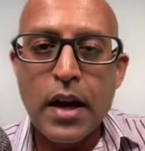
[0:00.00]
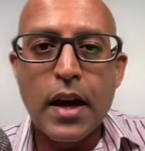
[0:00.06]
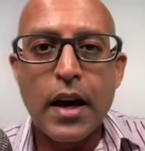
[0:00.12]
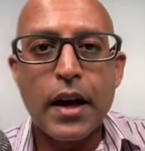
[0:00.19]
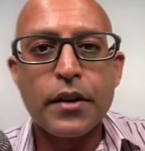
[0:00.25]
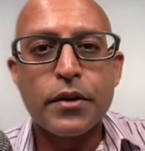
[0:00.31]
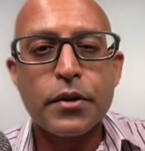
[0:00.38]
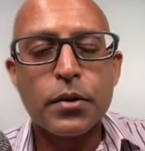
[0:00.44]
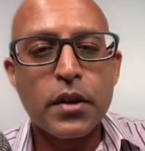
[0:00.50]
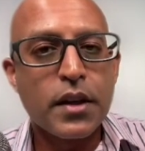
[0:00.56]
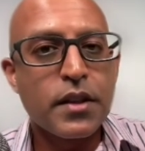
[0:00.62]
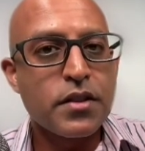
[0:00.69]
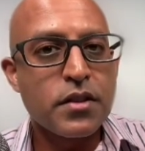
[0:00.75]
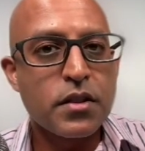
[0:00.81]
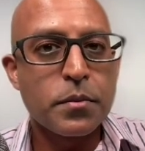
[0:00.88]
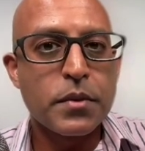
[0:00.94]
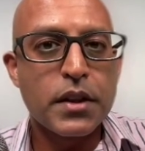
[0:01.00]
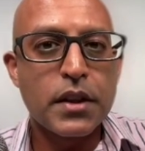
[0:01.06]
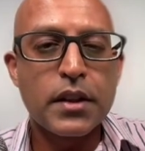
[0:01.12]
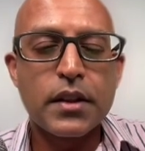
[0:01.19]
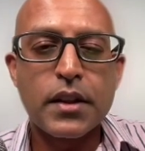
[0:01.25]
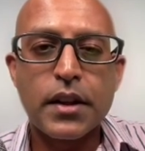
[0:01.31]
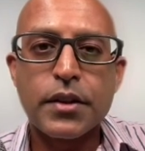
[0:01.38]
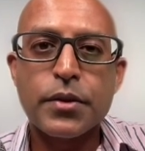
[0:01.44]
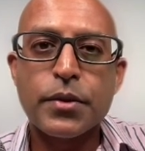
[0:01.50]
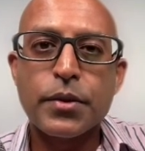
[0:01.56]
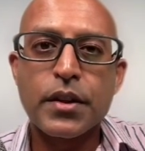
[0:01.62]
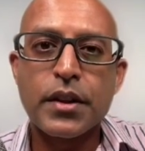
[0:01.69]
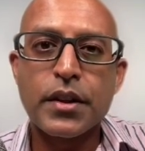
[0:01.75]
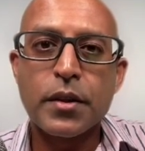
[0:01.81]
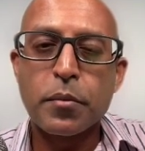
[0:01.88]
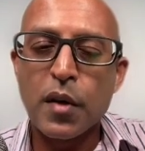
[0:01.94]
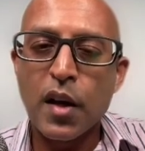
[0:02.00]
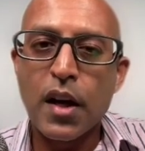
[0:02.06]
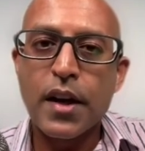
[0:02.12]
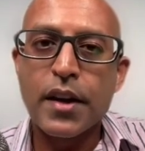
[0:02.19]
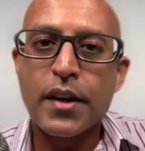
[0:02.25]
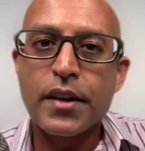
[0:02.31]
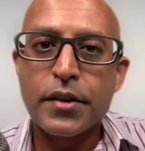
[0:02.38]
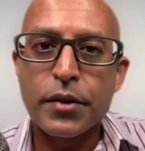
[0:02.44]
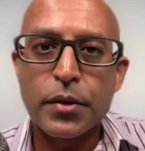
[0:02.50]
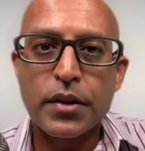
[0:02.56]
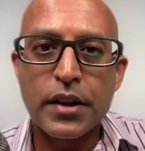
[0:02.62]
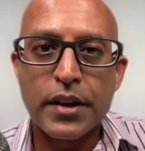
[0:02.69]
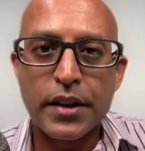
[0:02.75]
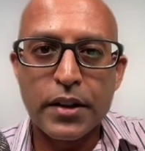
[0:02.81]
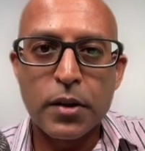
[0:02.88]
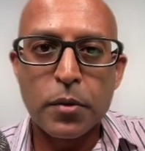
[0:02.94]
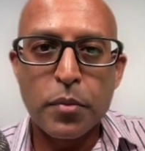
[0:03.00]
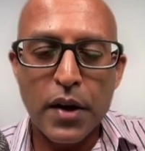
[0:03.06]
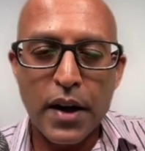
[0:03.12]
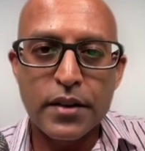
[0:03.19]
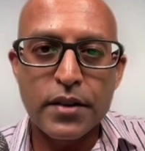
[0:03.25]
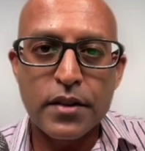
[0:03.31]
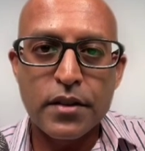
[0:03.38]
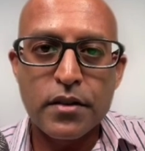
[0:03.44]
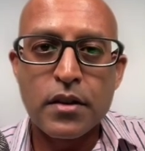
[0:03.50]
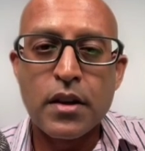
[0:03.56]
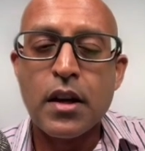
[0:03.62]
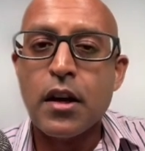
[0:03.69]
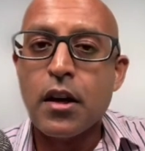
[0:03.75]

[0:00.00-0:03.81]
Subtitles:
and you learned something that you can apply in your clinical practice,